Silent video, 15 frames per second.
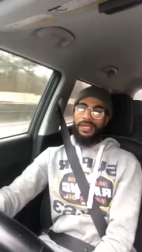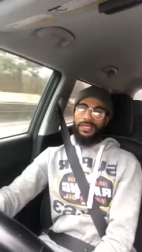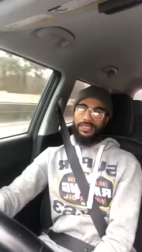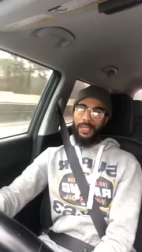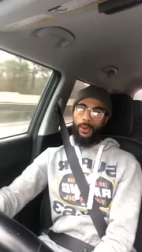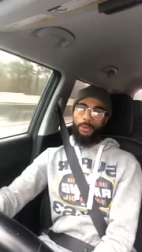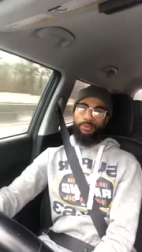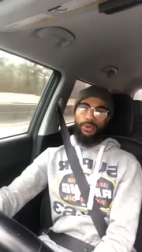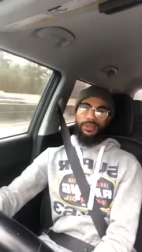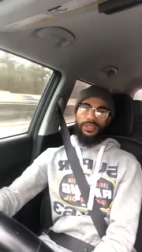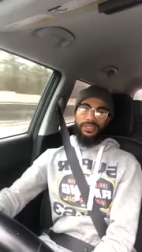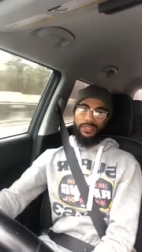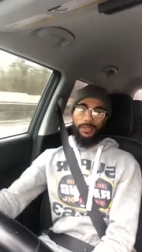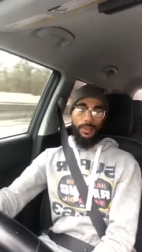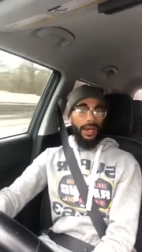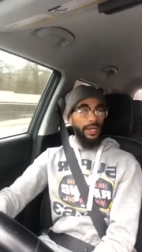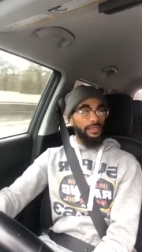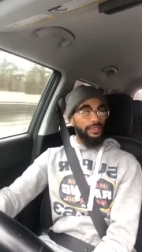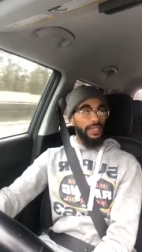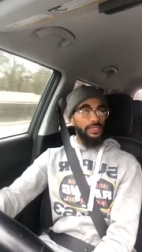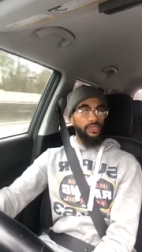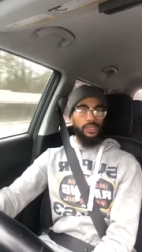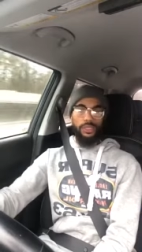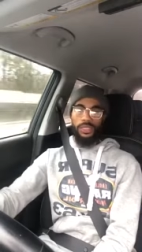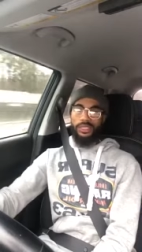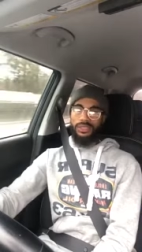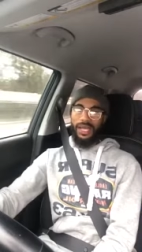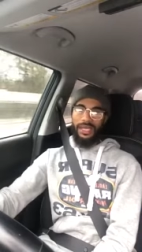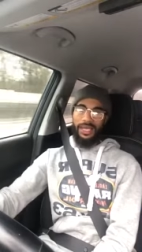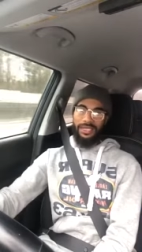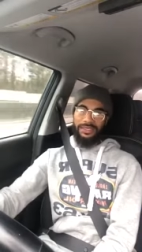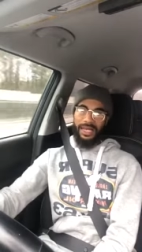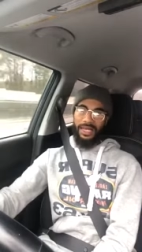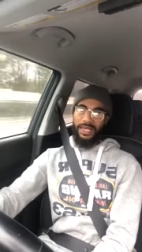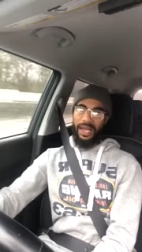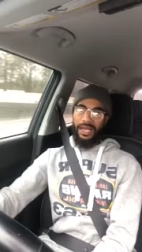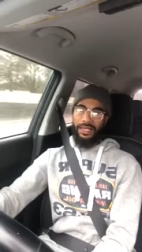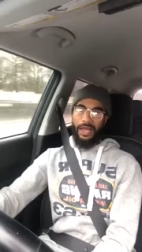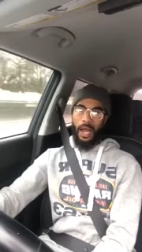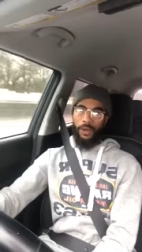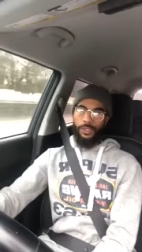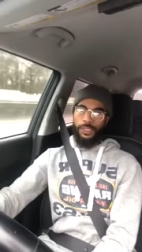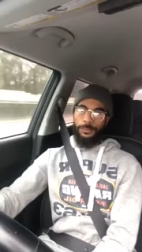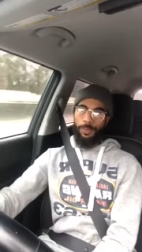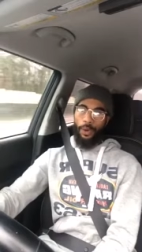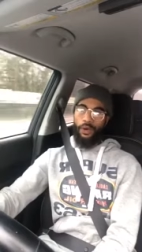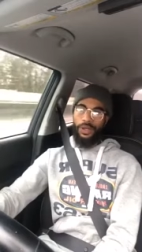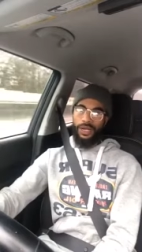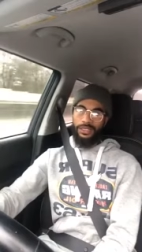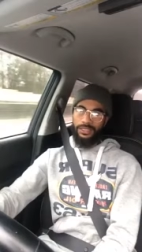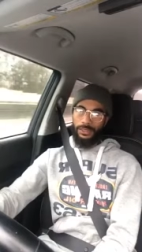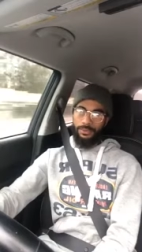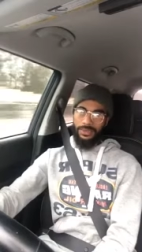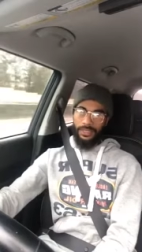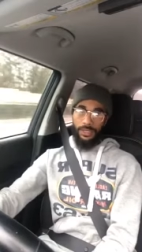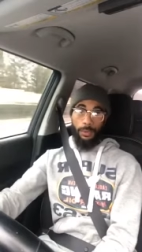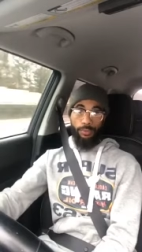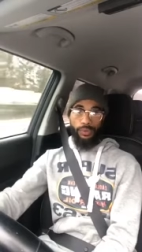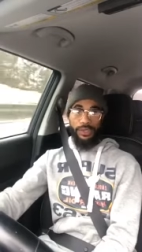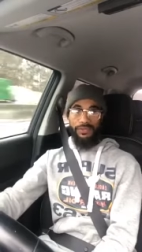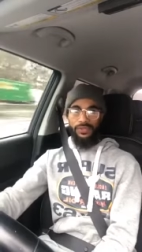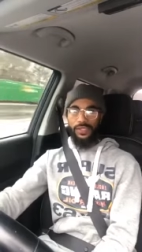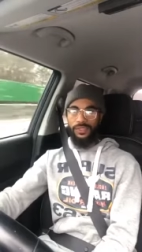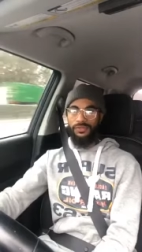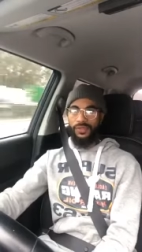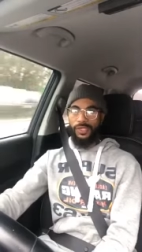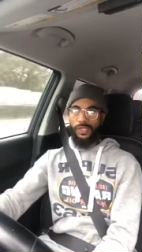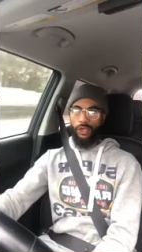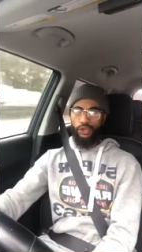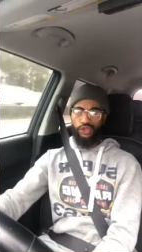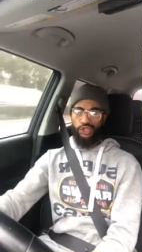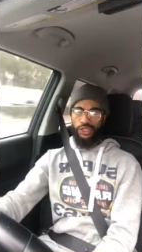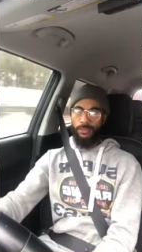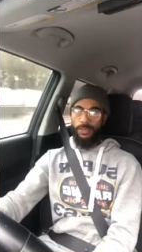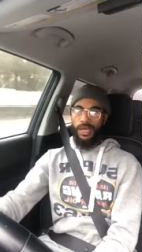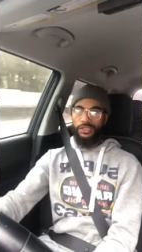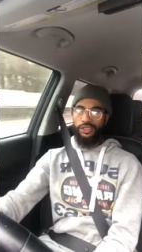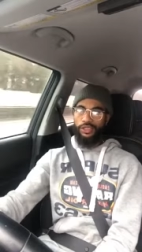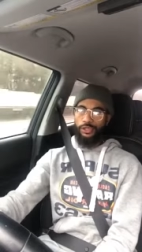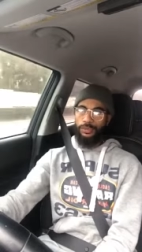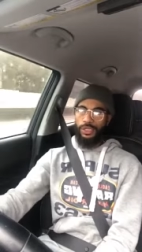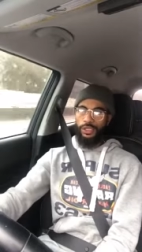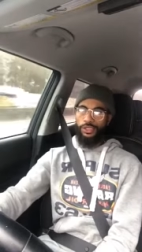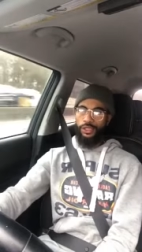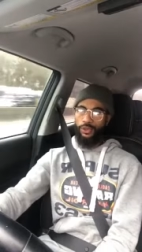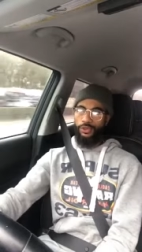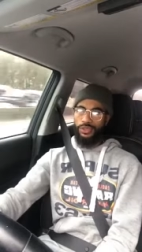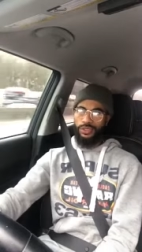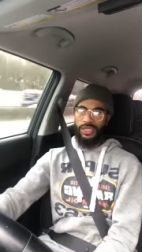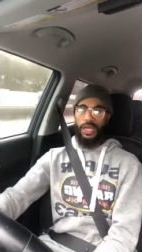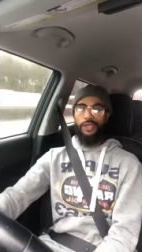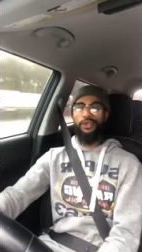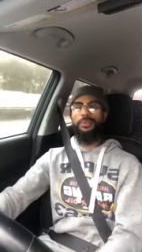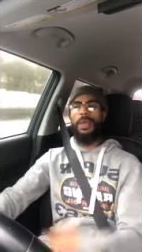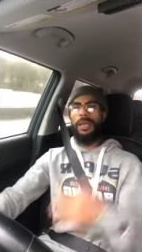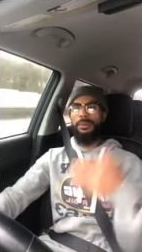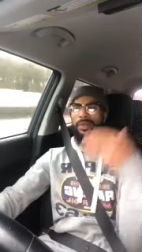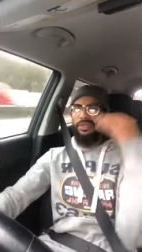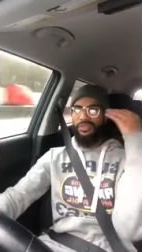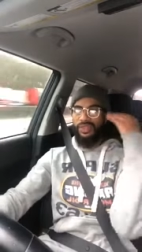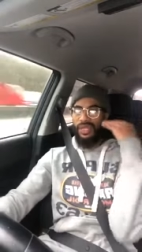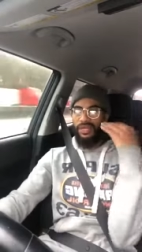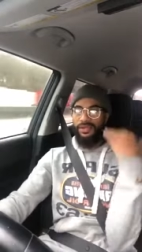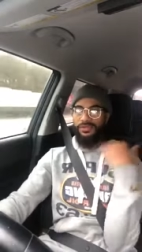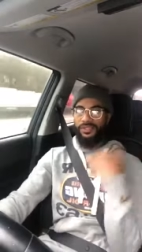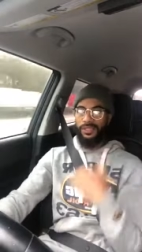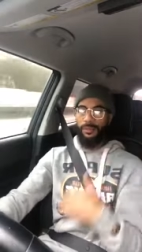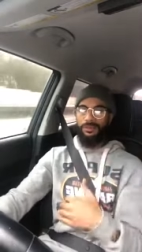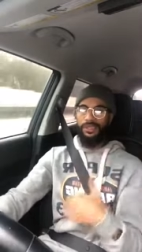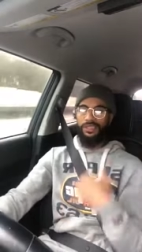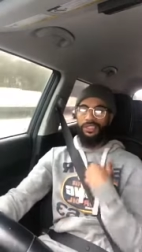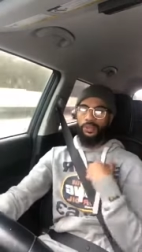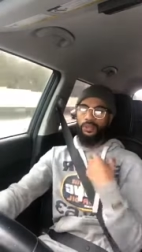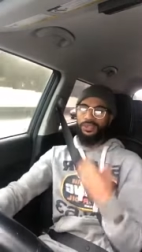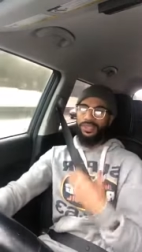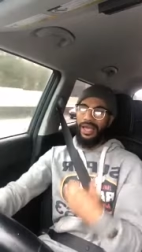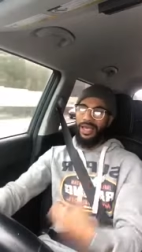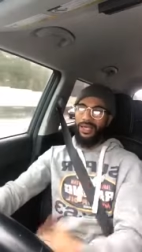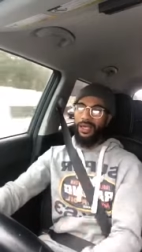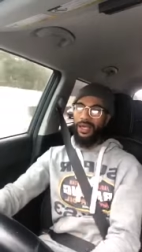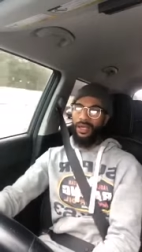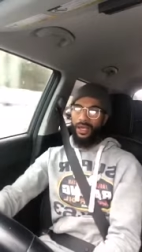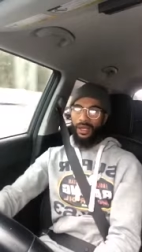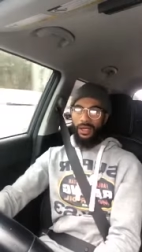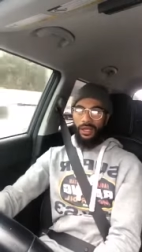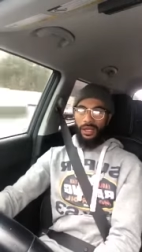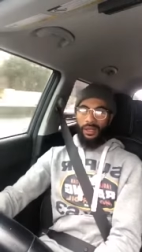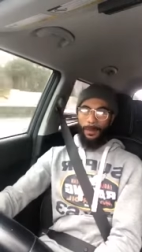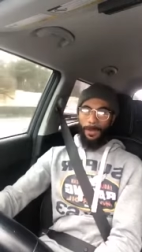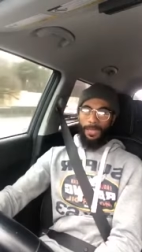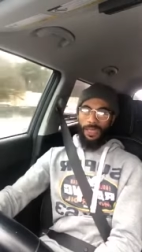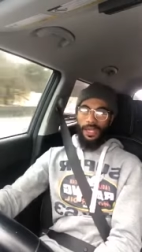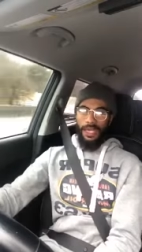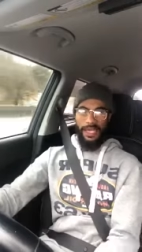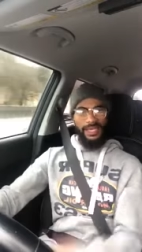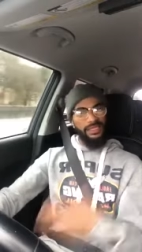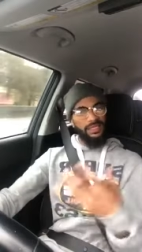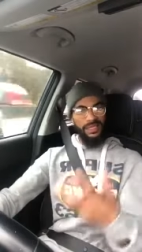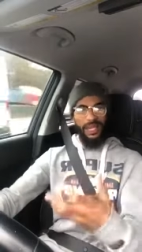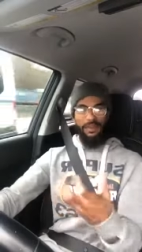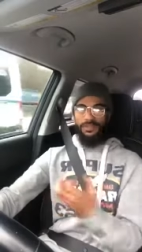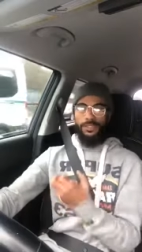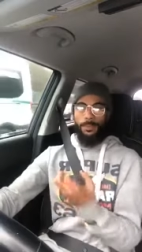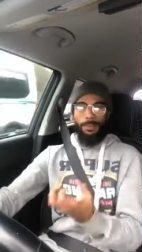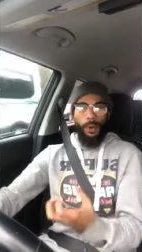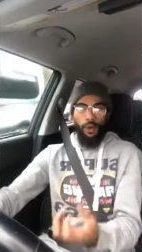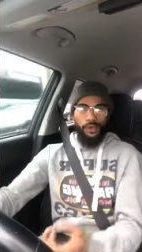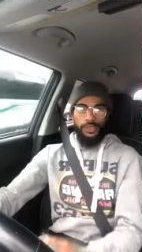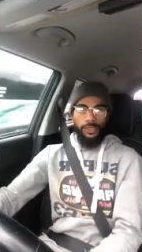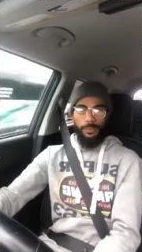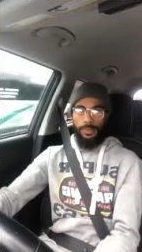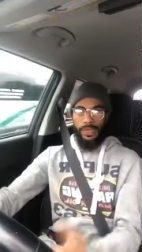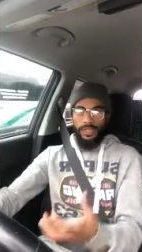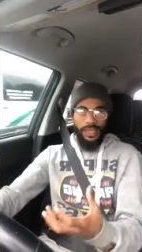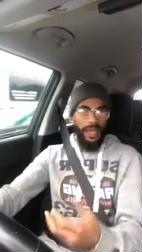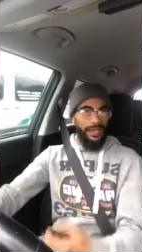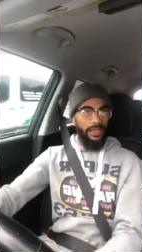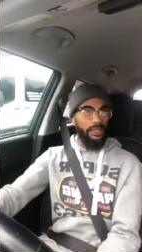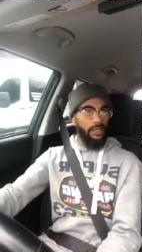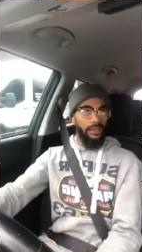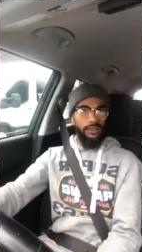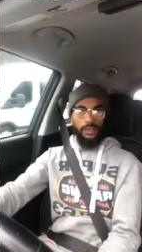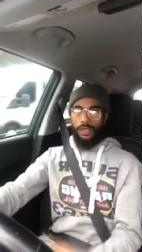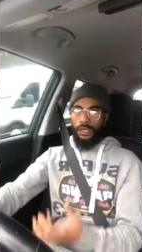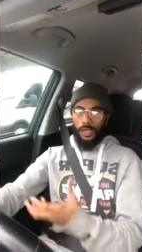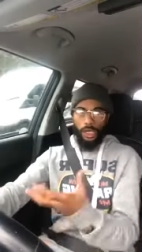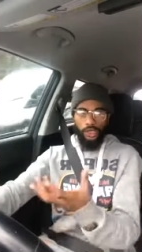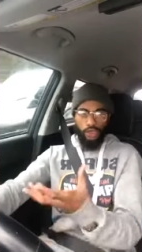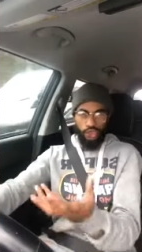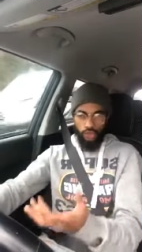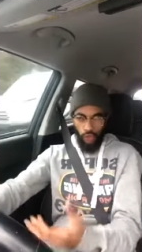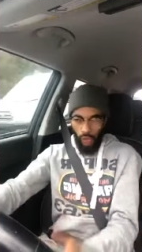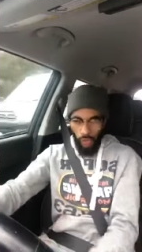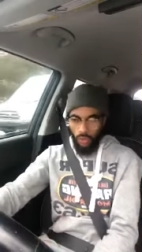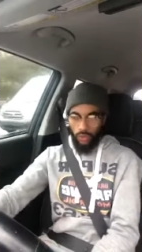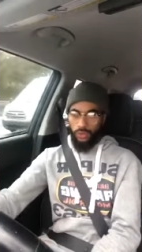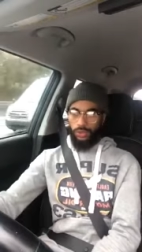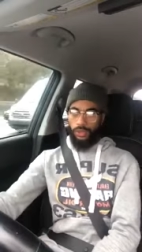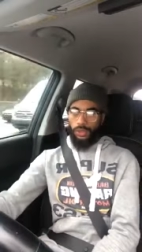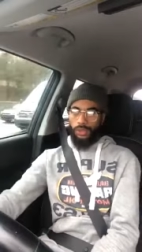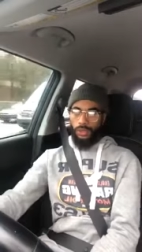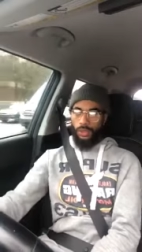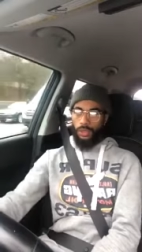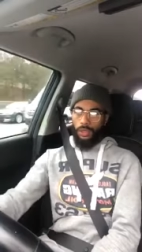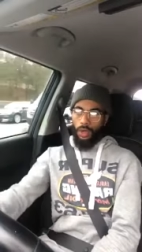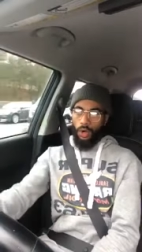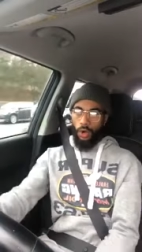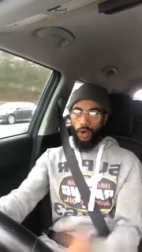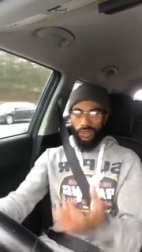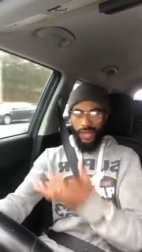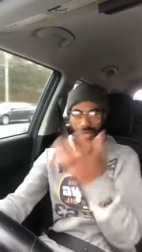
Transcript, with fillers: Someone brought this to my attention because I guess I, I, I spoke on something in a previous video and she messaged me and she was just like, you made me think of something. She was like, is love supposed to be like controlled or